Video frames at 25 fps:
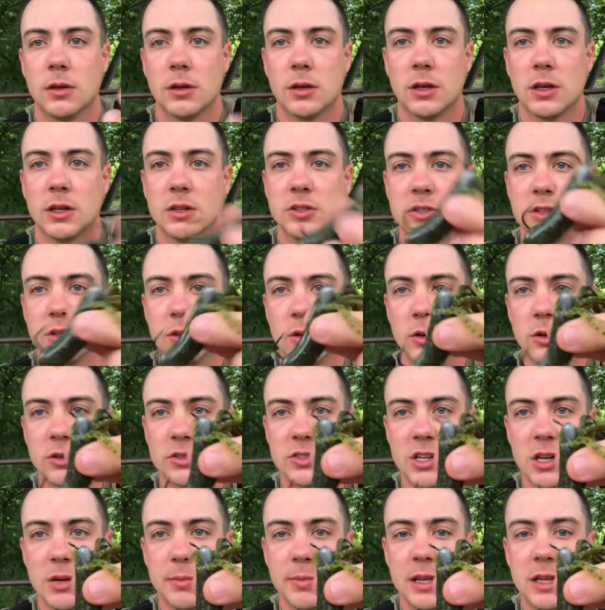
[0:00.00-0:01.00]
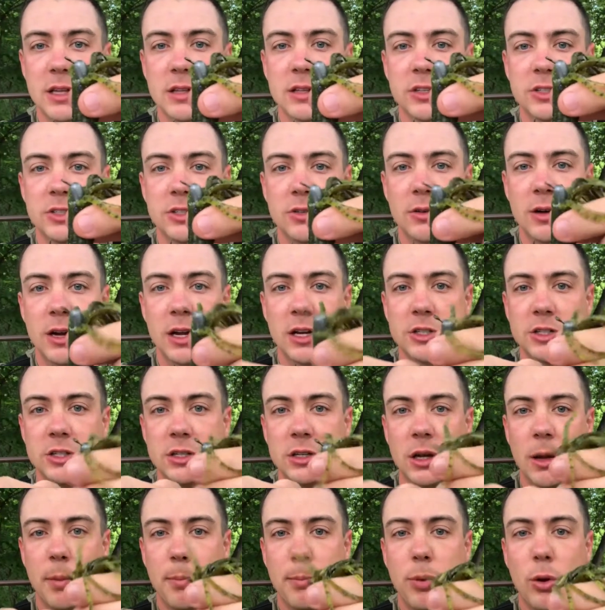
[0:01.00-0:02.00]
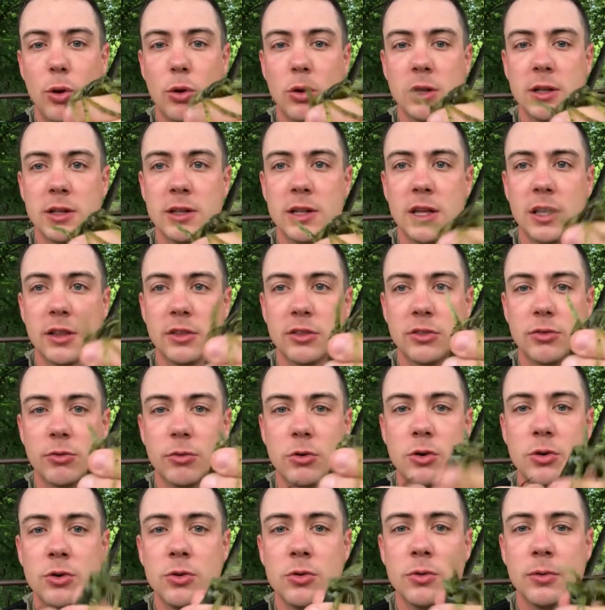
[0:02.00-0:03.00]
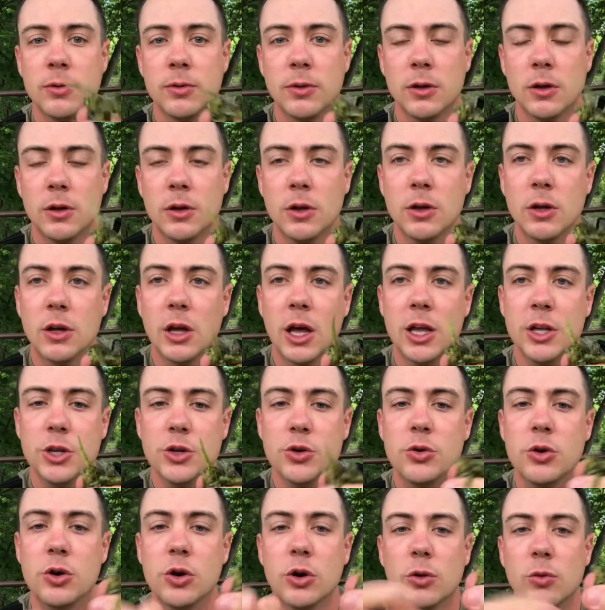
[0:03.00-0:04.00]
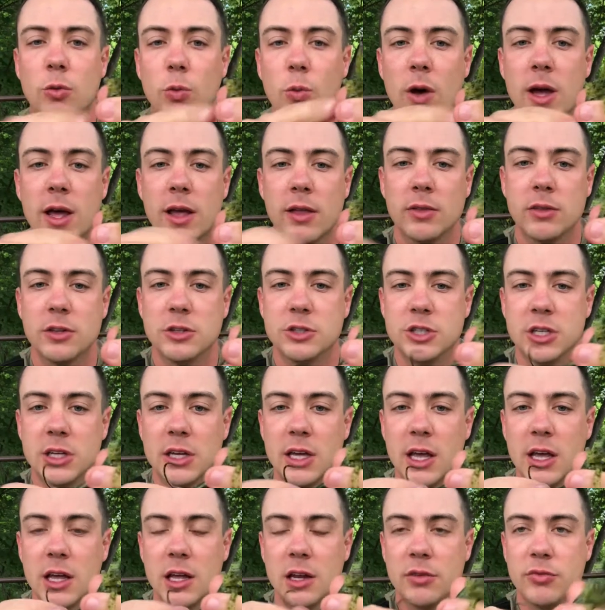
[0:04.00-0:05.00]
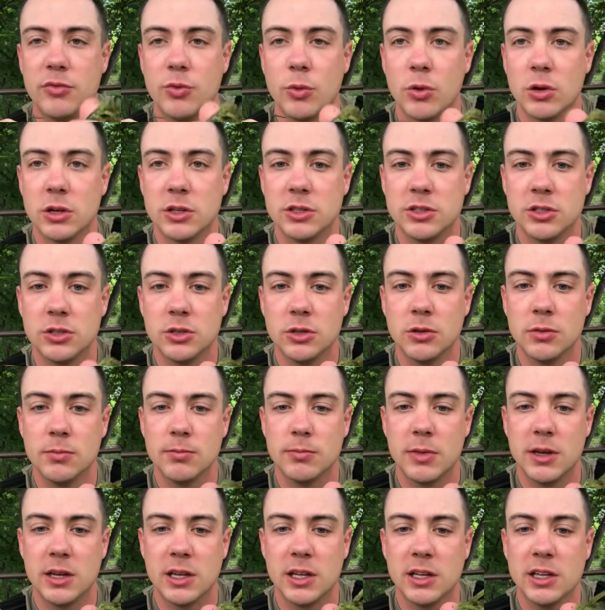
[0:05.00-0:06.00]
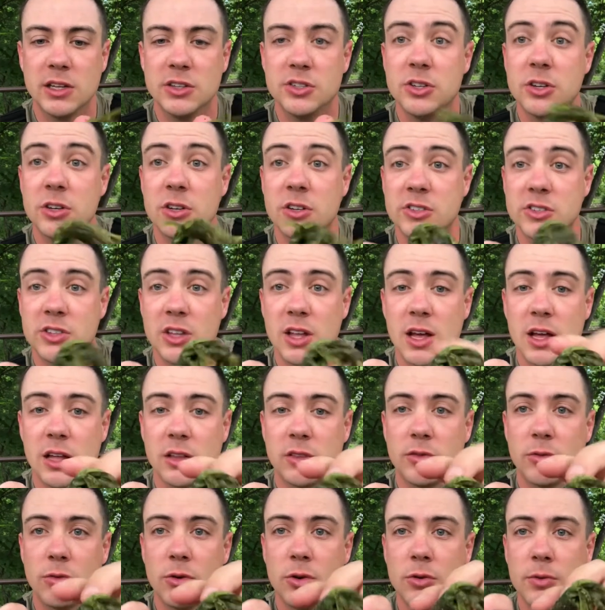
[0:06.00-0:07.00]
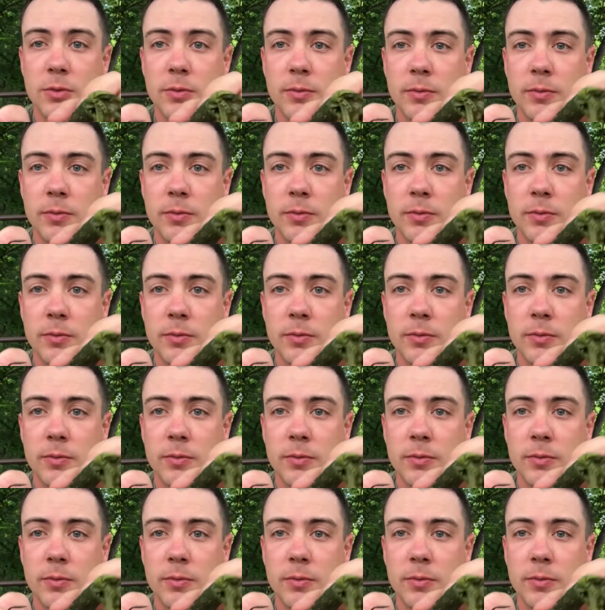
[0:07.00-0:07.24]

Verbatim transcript: Okay, so the hook's gonna be in this direction. I'm pulling that through, and you could wet the jig head if you wanted to, make it easier to slide through.